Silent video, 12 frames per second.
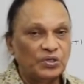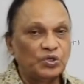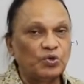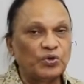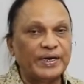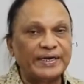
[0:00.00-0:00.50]

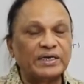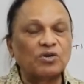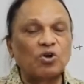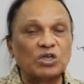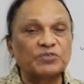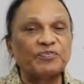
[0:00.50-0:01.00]
you get
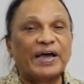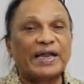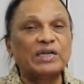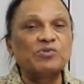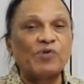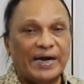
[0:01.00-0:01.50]
gross
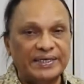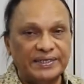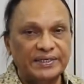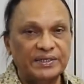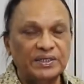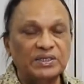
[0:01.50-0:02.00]
value
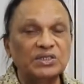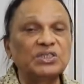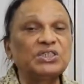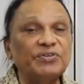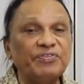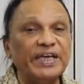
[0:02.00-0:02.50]
added
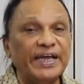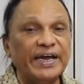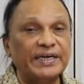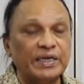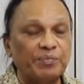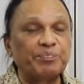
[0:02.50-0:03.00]
gva
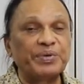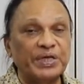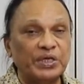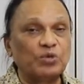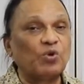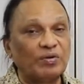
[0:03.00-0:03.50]
at mp
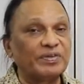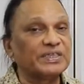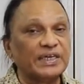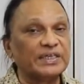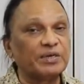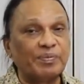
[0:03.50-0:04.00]
you
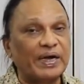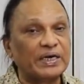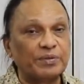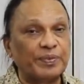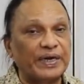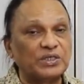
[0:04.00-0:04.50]
always get it
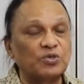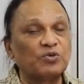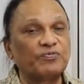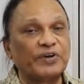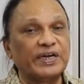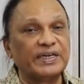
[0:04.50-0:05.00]
market price
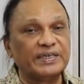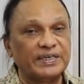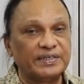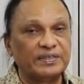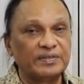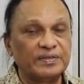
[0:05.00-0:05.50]
don't forget
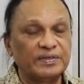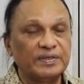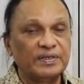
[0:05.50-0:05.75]
it